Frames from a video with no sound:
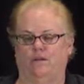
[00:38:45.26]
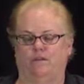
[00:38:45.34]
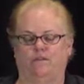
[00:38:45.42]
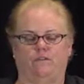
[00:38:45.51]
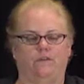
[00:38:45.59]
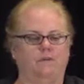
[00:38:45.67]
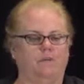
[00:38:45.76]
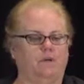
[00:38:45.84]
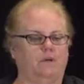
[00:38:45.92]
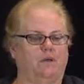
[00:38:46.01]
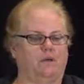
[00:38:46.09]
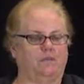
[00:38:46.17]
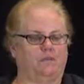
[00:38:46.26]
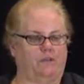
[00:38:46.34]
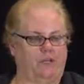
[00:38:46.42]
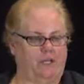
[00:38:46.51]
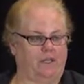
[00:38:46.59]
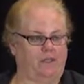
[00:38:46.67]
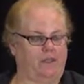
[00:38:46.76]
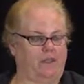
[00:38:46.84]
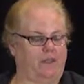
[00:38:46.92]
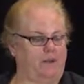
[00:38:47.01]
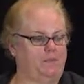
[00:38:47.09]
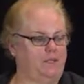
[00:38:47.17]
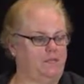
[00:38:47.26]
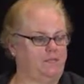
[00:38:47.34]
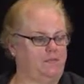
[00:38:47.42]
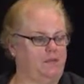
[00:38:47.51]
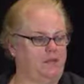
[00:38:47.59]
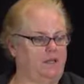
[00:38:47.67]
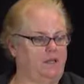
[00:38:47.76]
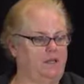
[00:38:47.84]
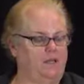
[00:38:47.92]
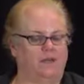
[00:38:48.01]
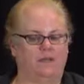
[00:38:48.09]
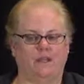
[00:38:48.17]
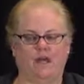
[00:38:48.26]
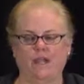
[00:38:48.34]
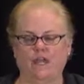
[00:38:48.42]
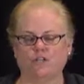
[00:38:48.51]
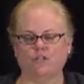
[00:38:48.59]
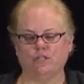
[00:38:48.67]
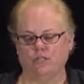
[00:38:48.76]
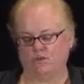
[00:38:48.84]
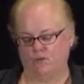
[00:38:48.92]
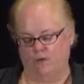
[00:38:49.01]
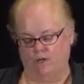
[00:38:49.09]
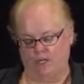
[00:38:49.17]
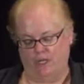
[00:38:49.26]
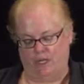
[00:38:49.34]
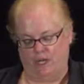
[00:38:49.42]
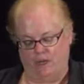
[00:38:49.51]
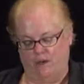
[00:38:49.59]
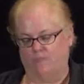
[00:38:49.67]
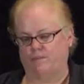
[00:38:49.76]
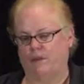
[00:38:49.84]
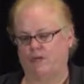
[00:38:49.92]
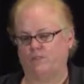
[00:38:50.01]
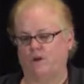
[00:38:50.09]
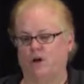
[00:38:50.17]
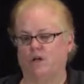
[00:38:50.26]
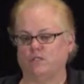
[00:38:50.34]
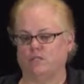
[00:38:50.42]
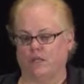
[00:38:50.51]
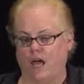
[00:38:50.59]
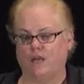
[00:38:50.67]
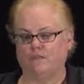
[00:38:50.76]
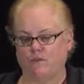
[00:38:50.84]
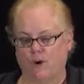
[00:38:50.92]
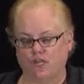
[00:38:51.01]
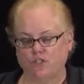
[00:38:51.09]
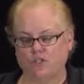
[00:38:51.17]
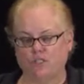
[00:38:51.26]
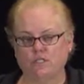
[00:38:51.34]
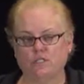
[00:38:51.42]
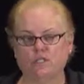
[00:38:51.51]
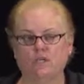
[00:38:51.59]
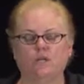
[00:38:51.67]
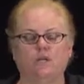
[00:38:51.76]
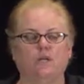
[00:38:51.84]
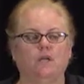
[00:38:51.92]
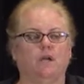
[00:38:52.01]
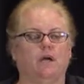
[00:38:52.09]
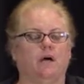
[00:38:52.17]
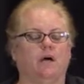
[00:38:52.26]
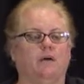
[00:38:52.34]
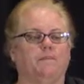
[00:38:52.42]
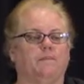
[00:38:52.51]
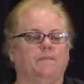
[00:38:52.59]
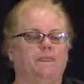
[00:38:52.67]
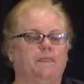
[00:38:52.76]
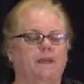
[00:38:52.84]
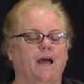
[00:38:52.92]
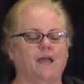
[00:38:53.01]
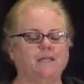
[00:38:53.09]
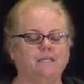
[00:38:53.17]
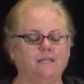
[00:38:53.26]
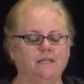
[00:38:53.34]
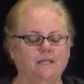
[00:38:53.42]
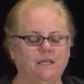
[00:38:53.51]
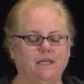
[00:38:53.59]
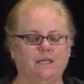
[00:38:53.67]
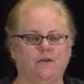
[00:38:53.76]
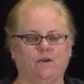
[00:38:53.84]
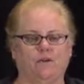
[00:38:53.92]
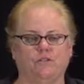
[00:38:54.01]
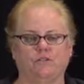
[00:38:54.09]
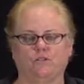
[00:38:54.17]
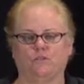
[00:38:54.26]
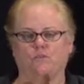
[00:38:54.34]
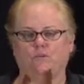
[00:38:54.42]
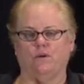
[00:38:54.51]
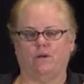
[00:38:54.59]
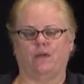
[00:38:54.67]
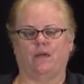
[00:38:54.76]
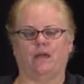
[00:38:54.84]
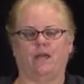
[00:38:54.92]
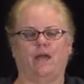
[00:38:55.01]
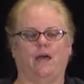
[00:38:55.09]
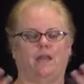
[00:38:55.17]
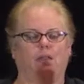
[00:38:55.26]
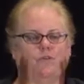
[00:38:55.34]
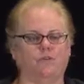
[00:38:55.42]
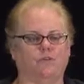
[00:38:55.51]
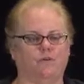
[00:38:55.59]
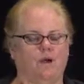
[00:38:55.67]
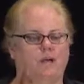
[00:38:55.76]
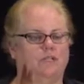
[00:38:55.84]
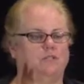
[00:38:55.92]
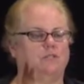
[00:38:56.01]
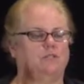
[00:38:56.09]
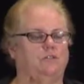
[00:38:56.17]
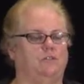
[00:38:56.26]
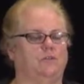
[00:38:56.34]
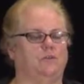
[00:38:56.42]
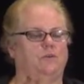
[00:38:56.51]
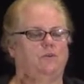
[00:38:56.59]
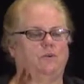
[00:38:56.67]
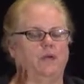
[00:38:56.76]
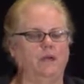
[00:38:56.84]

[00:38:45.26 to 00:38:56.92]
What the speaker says: Does everyone understand that piece of it? That actually is one that has caused a lot of questions. The idea here is, again, we're trying to do,